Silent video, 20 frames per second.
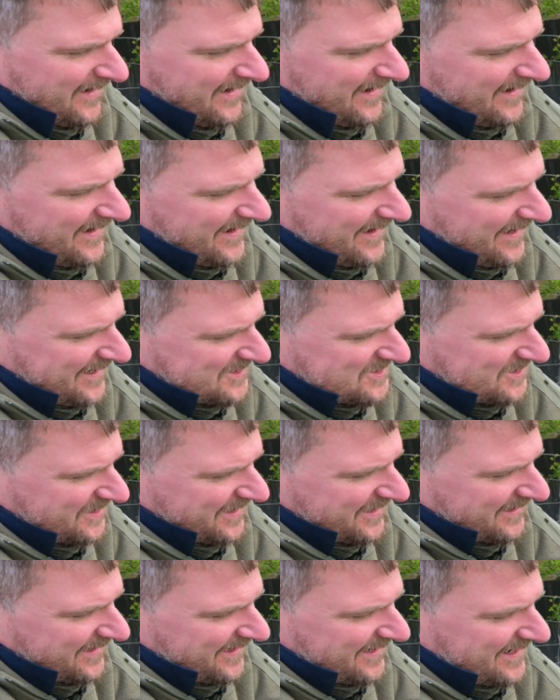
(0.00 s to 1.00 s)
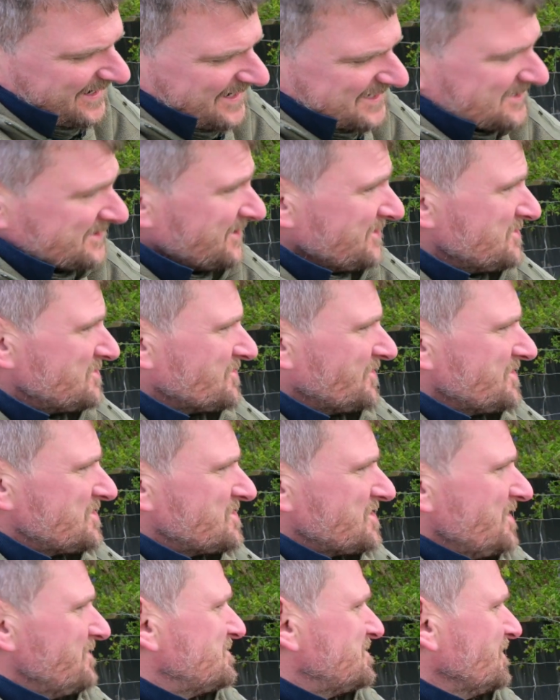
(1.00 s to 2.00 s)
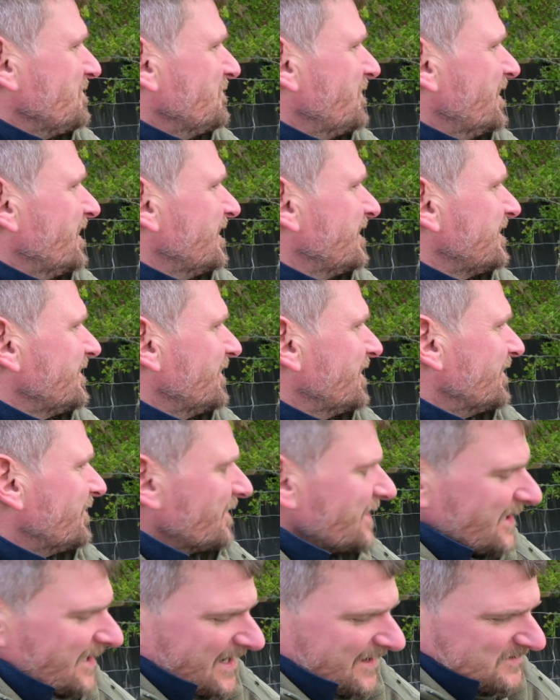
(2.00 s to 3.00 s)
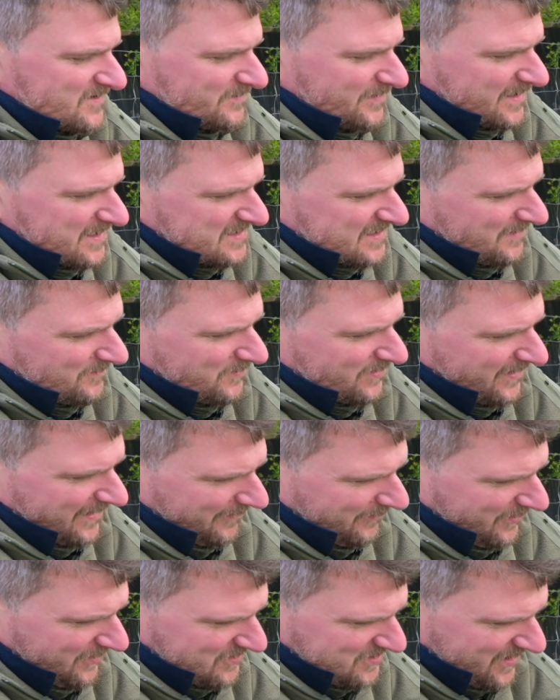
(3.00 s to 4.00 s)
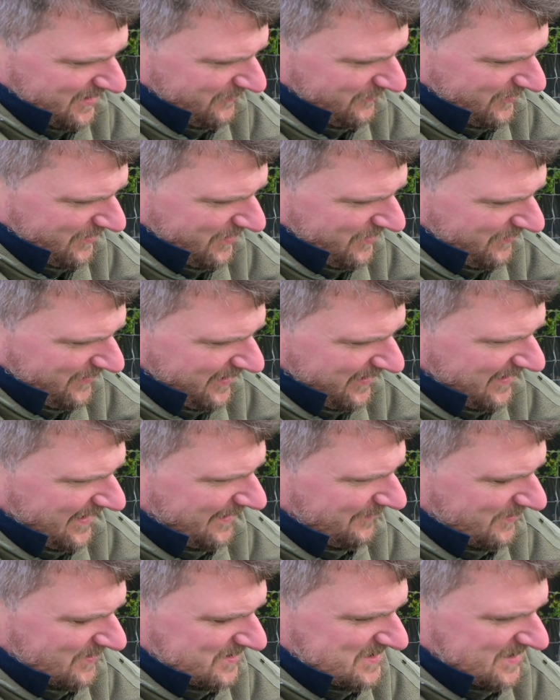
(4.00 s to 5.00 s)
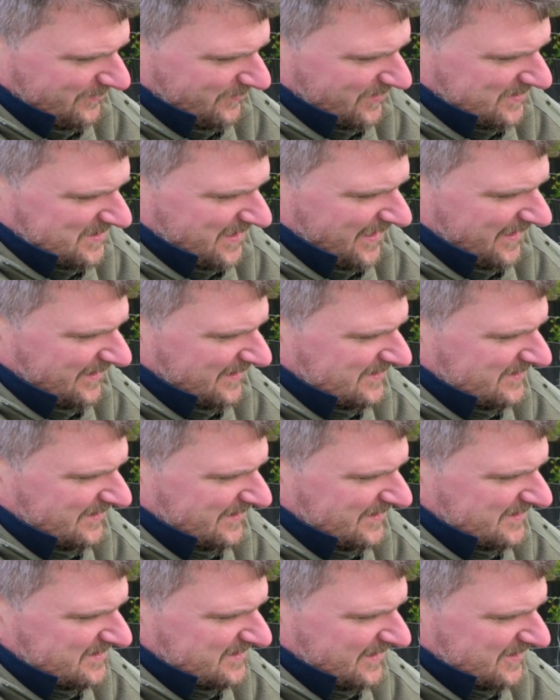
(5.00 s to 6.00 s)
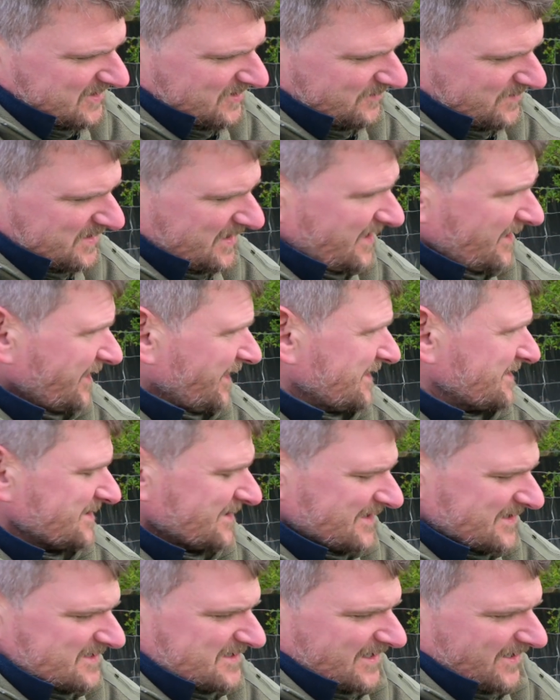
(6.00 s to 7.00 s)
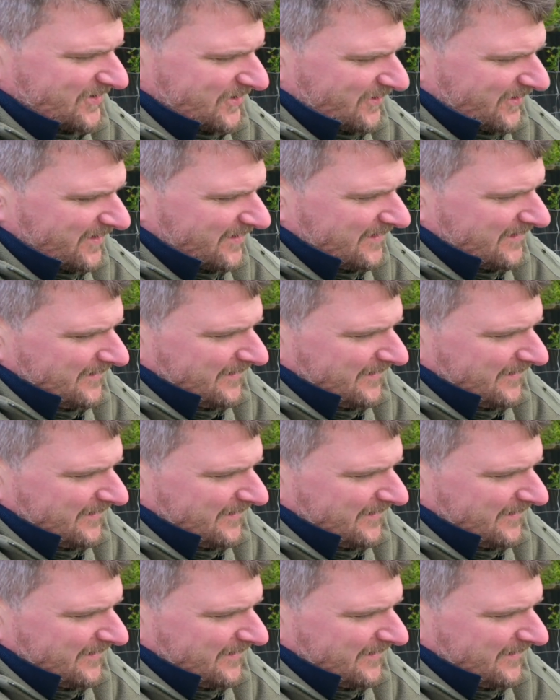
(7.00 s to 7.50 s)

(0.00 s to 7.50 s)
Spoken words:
I actually enjoy shooting when life's a bit simpler. I'm not trying to run 3 cameras simultaneously and set up targets and this, that and the other.